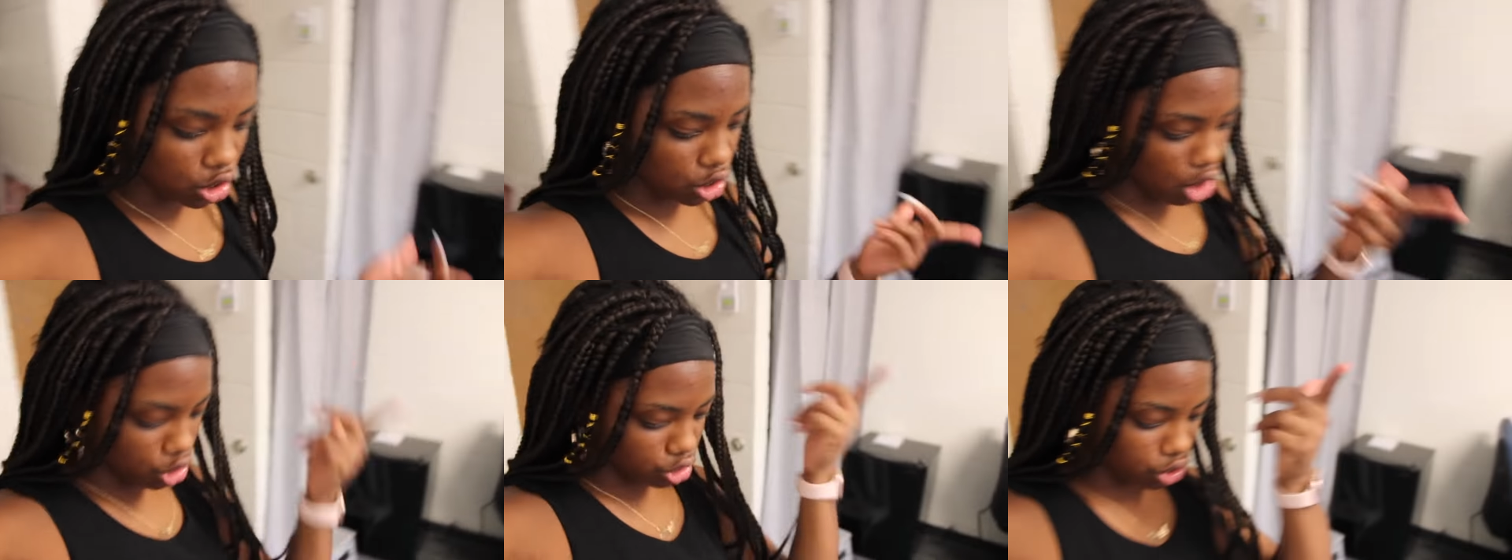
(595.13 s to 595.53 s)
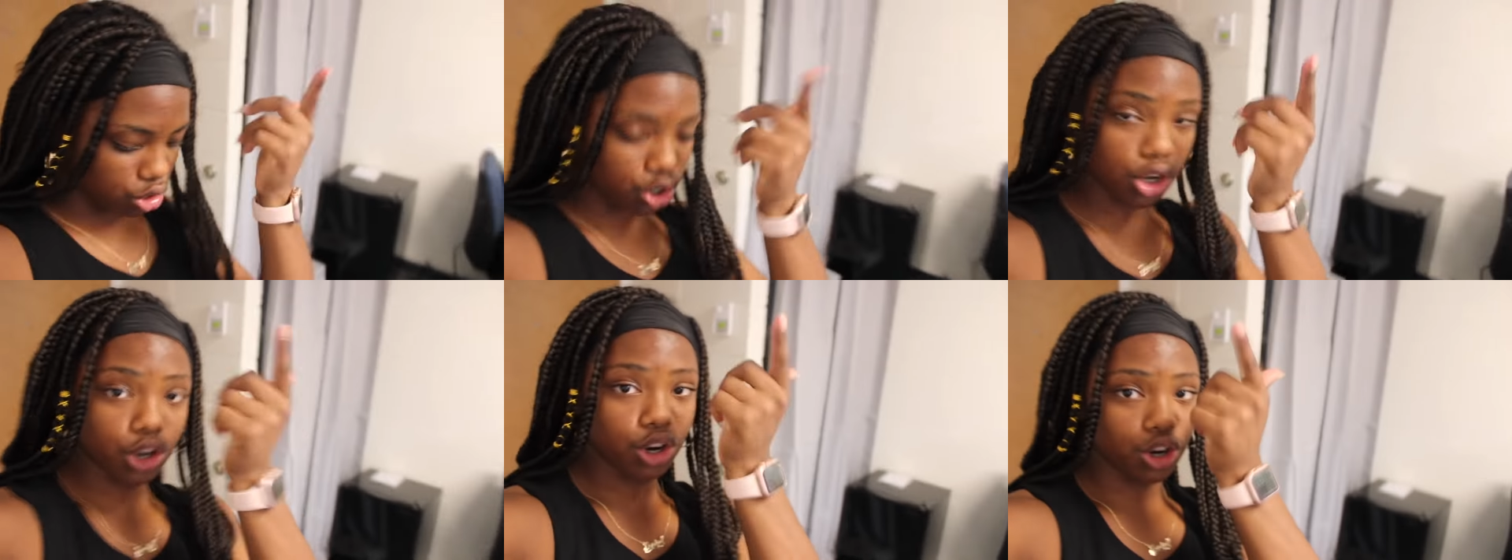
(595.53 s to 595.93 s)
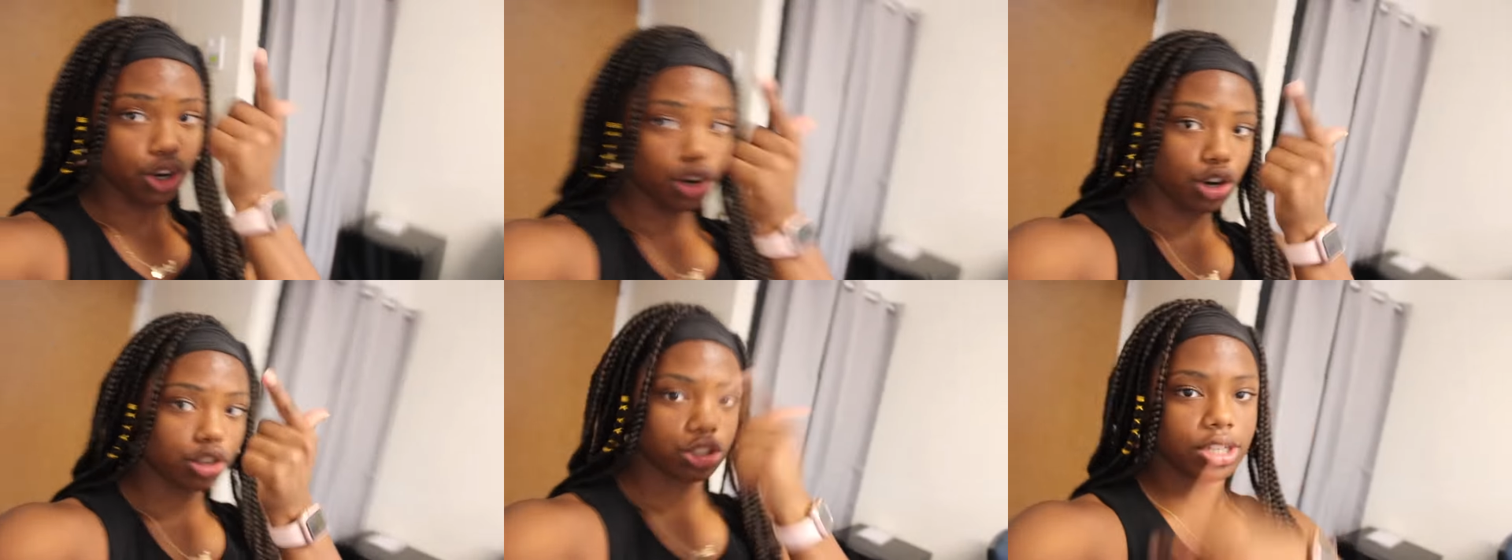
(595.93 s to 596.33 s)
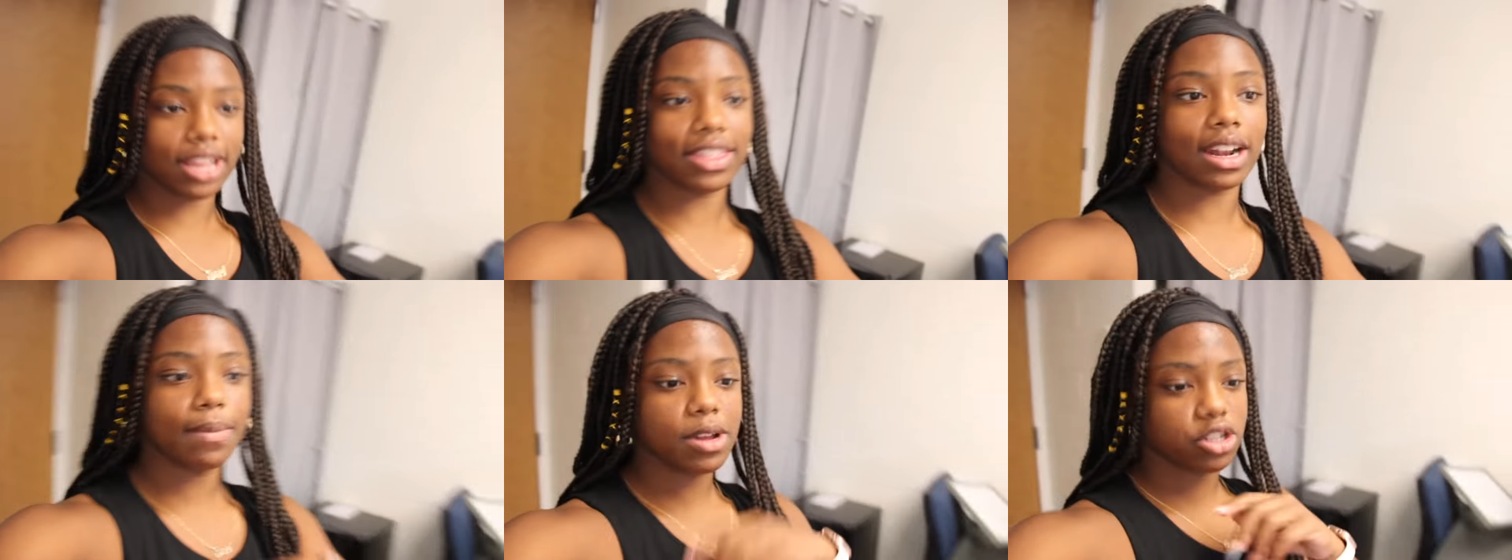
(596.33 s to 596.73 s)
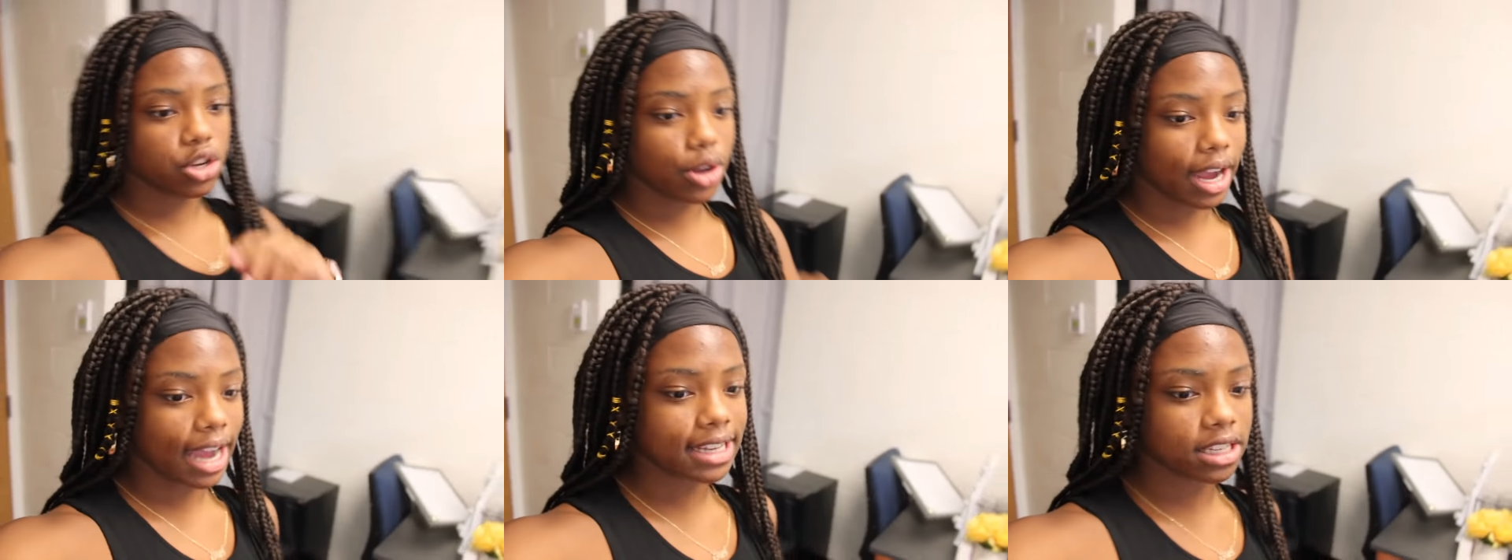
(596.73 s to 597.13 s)
Let's get it. And then I'm gonna show
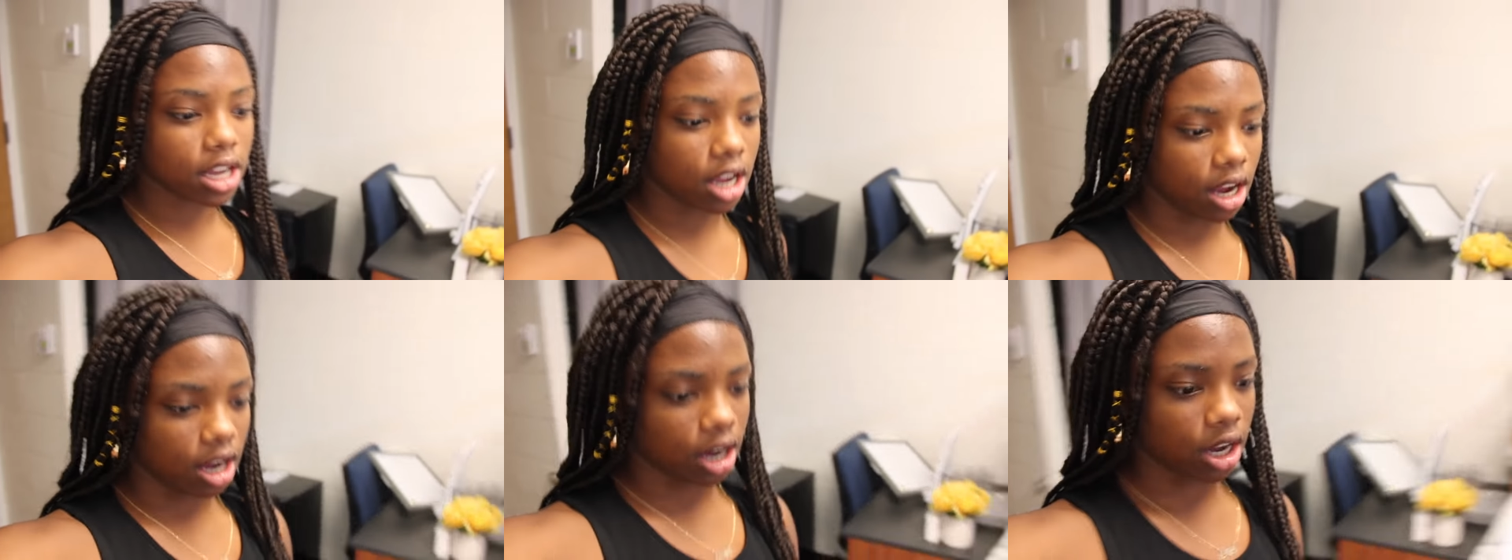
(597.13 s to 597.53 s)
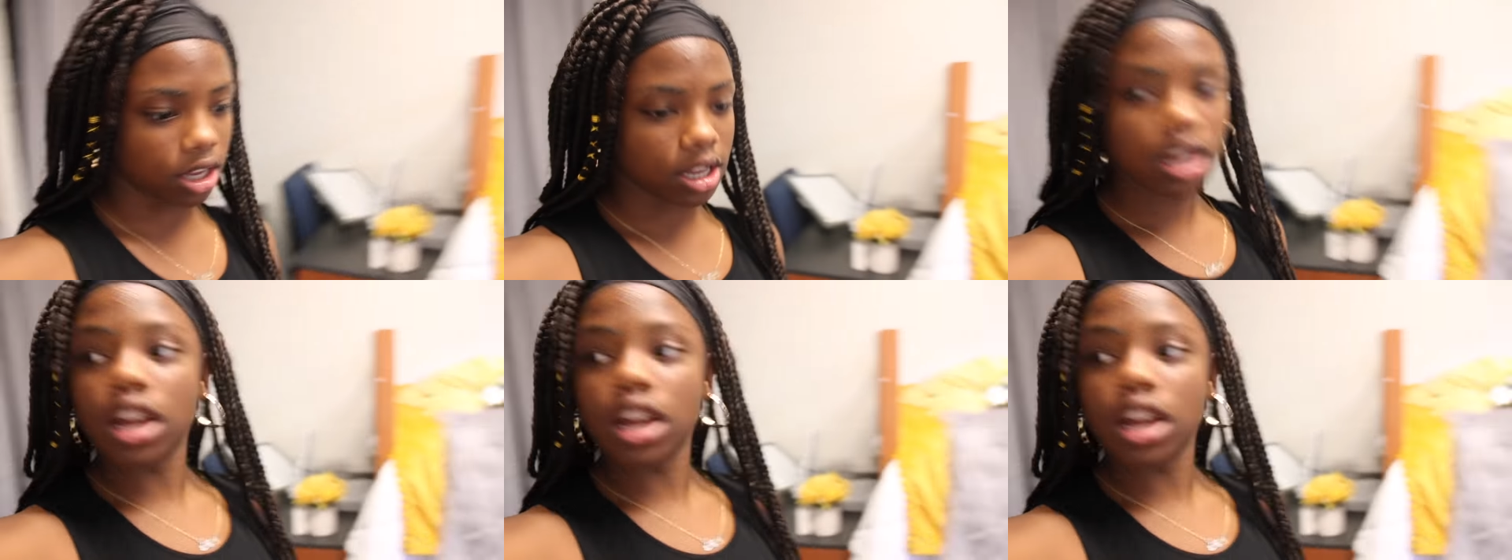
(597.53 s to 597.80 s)
you guys a